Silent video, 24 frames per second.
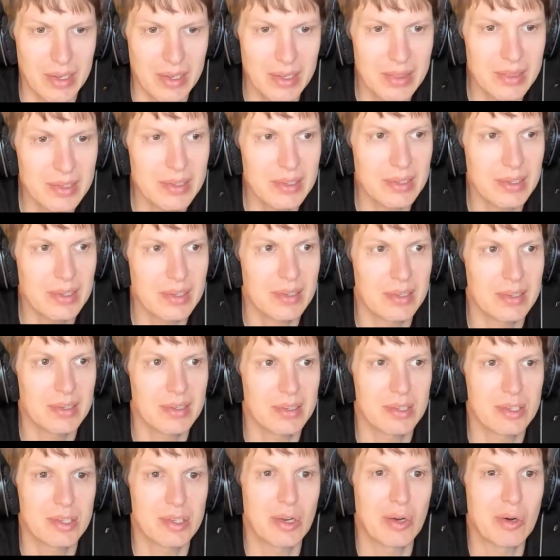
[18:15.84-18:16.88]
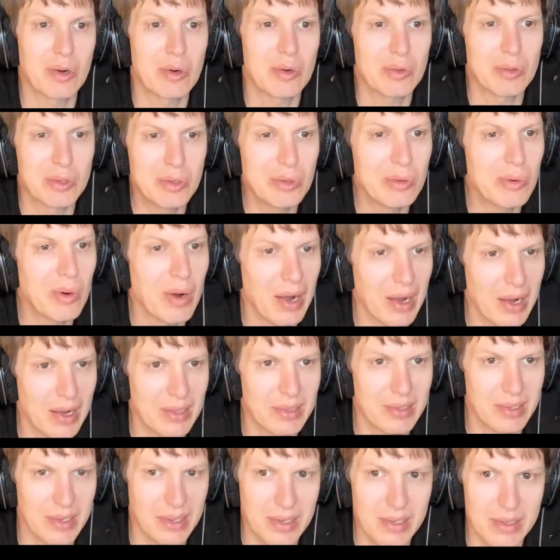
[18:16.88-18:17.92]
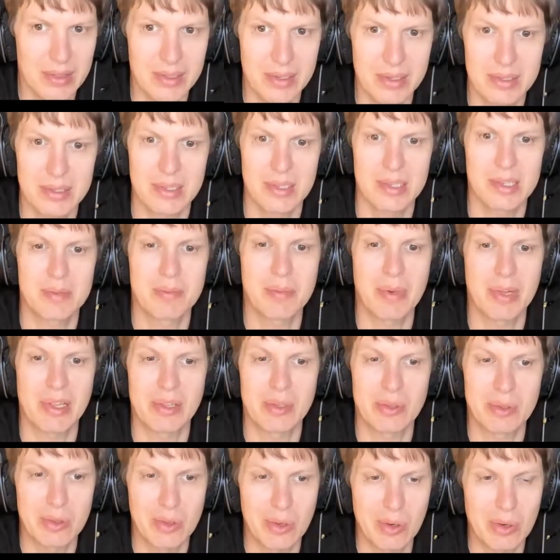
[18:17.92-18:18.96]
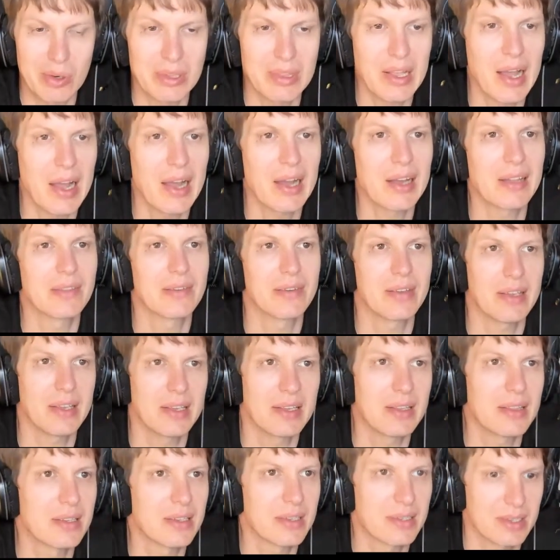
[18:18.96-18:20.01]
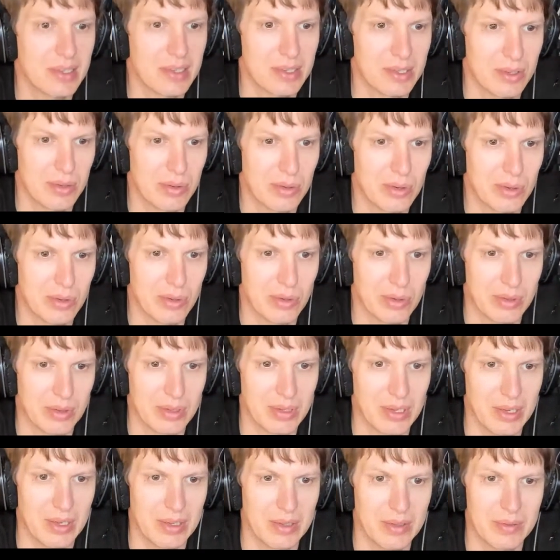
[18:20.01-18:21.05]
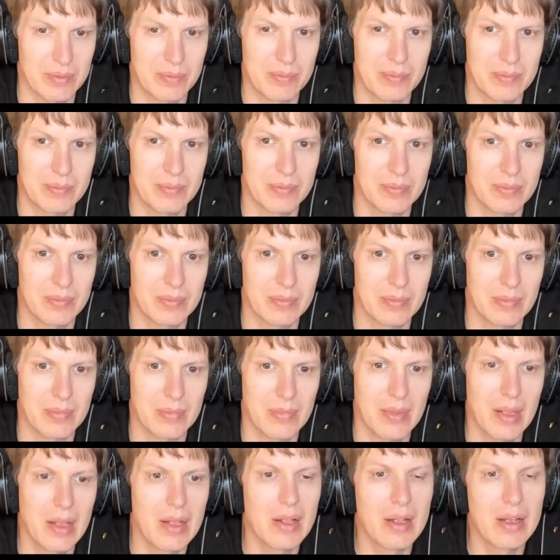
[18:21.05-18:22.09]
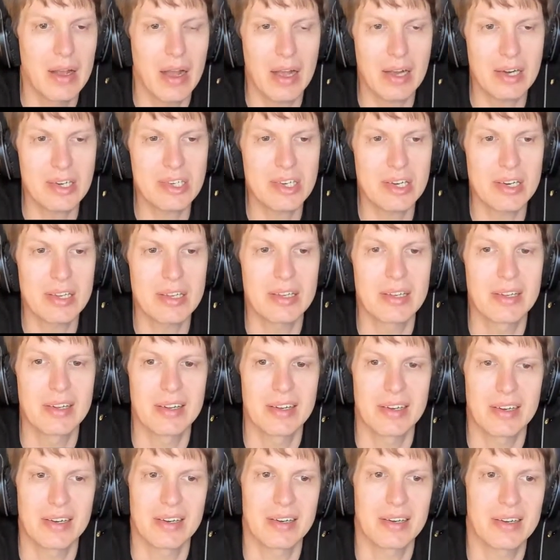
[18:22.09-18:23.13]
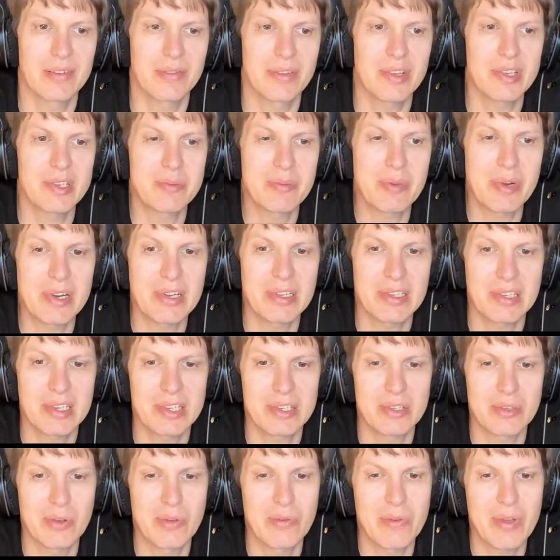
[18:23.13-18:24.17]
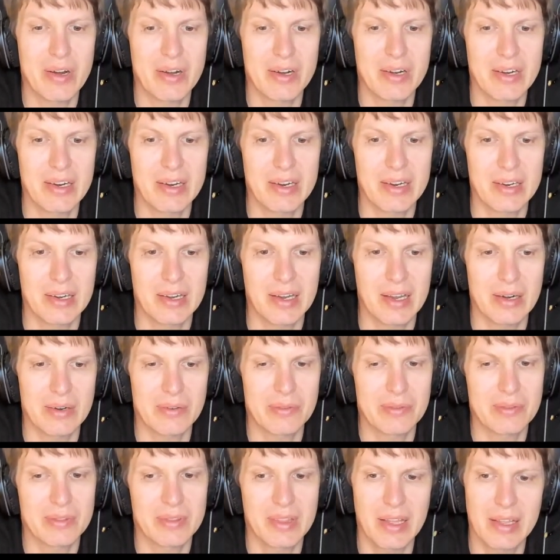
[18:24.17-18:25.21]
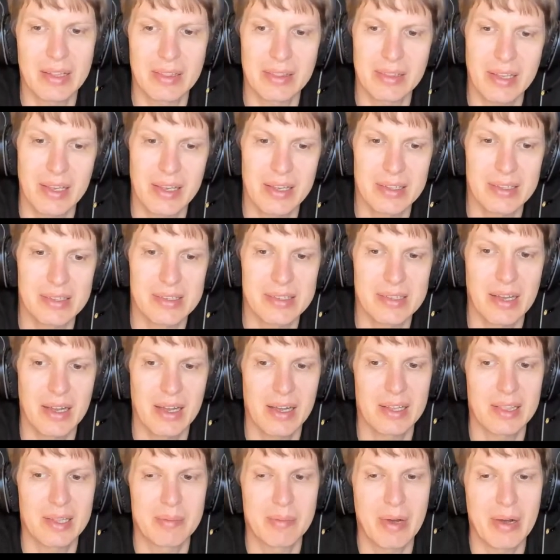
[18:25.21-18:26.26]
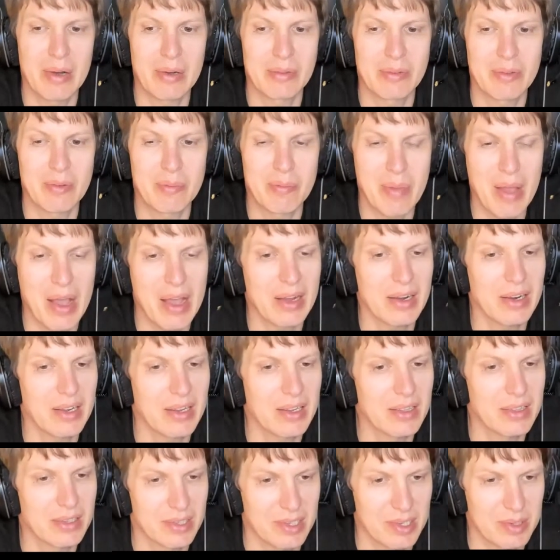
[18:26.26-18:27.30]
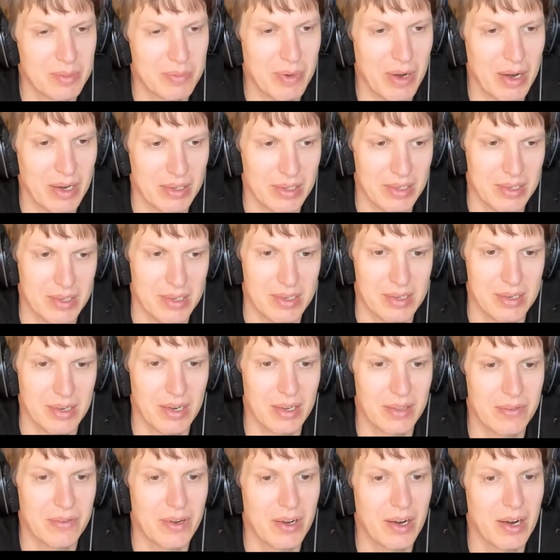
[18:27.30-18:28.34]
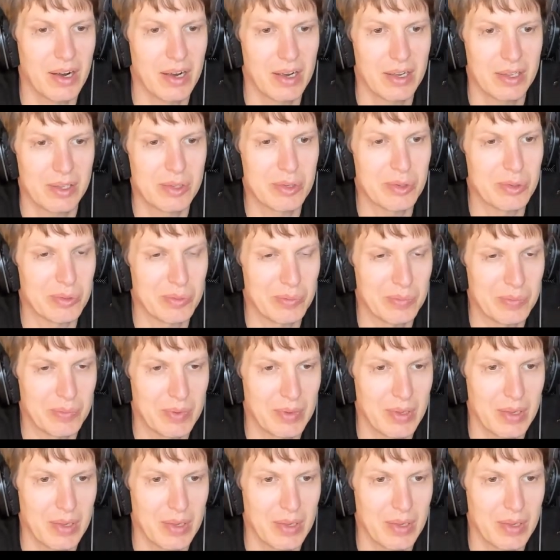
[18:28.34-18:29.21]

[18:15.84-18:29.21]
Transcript: in the uh, so do add indexes but do not add the indexes you do not need actually uh, this brings us to a very kind of telltale sign about the bad indexes practices right there are two